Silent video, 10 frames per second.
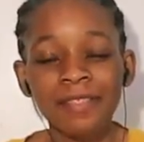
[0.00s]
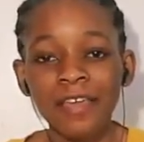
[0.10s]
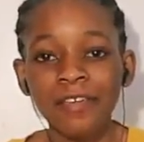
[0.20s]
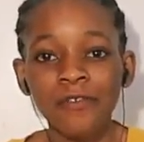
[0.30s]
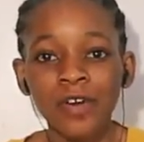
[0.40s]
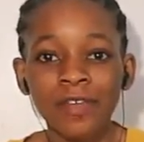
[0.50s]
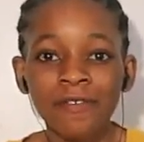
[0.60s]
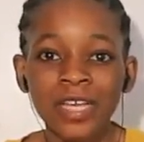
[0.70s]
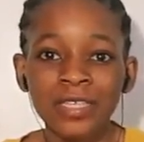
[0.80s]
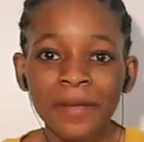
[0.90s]
Thank you for
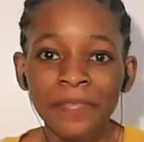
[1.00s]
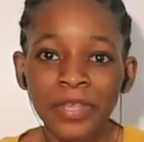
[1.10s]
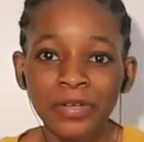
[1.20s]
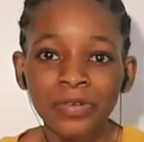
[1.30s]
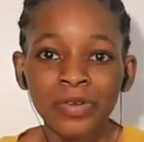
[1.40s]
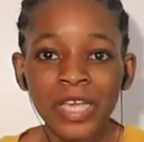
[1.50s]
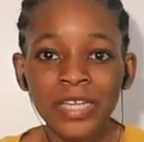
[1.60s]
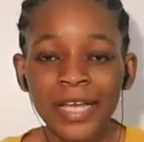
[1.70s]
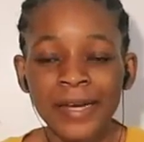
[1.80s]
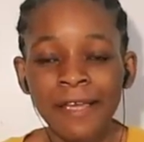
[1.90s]
giving us something to do
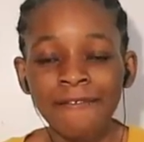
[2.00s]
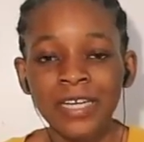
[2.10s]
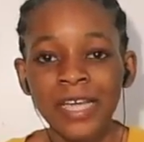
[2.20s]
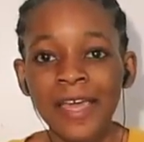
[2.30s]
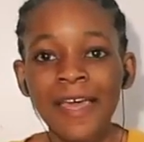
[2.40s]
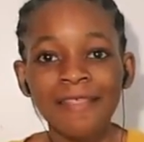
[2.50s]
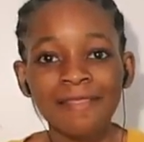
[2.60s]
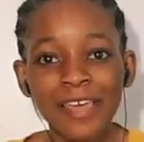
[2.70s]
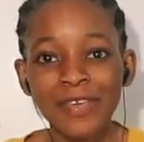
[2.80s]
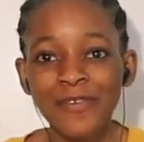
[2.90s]
each and every day.
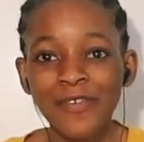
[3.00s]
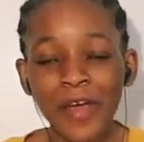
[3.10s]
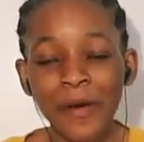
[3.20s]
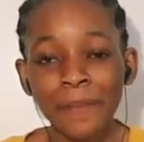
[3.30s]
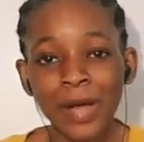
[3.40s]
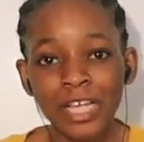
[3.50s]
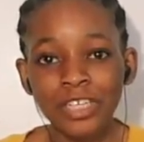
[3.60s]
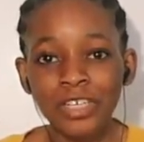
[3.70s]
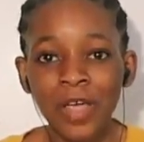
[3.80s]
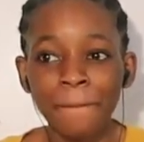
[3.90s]
Thank you very
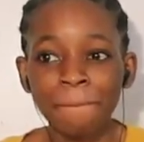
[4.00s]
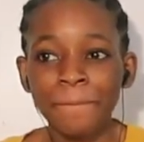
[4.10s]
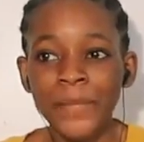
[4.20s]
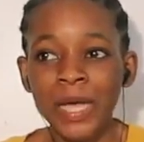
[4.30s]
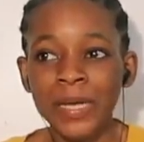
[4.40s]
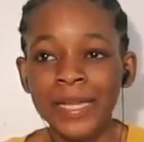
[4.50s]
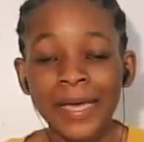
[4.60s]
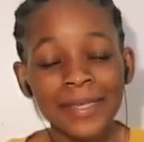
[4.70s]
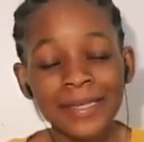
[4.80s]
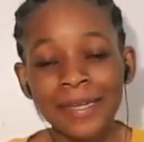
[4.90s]
much. Uh,
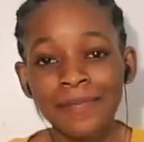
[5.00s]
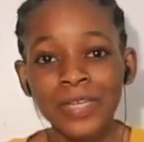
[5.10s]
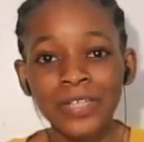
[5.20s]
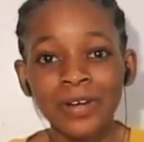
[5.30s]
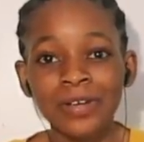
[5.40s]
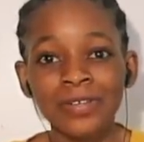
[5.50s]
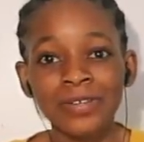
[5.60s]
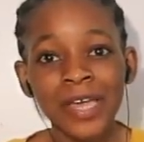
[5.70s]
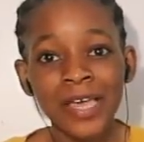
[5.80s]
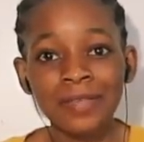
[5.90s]
like I said, a big shout out
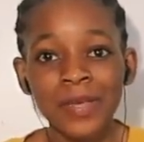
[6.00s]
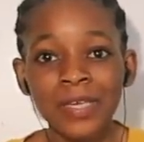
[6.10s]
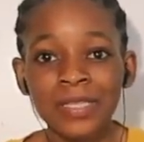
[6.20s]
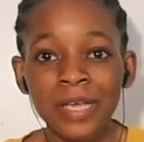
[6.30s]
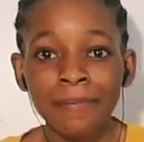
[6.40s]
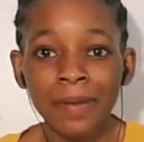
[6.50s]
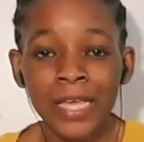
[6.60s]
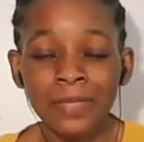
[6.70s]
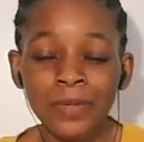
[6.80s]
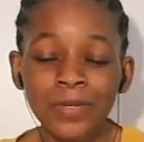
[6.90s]
to you guys. May you stay
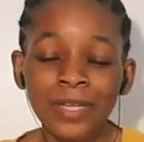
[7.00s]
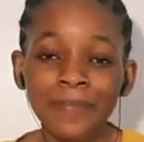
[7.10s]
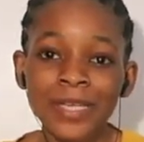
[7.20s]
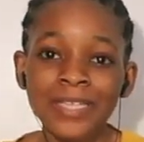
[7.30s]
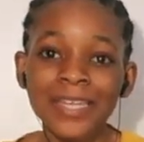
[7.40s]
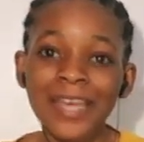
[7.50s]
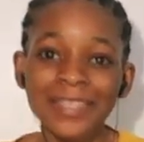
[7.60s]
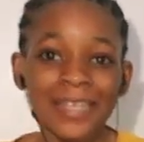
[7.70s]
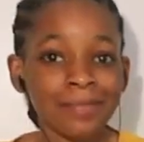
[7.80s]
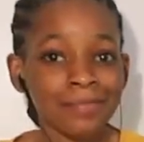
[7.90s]
blessed, because you're blessing
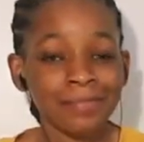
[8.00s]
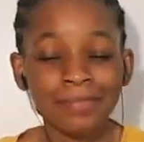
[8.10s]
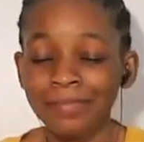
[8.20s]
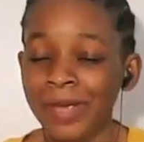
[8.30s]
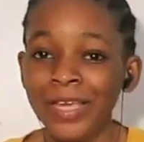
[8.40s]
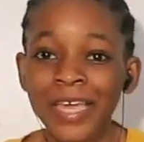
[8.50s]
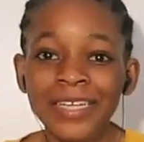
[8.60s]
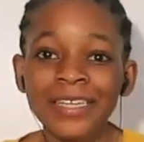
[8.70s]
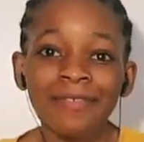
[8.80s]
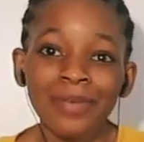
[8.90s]
us, and may you
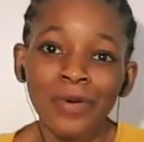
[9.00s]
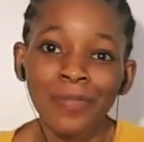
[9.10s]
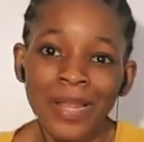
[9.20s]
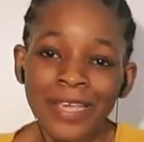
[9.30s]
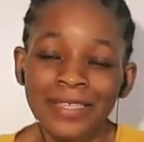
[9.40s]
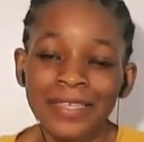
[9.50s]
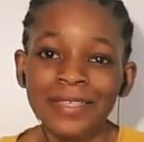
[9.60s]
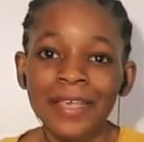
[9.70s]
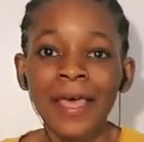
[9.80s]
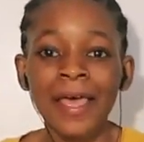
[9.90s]
get even more blessings.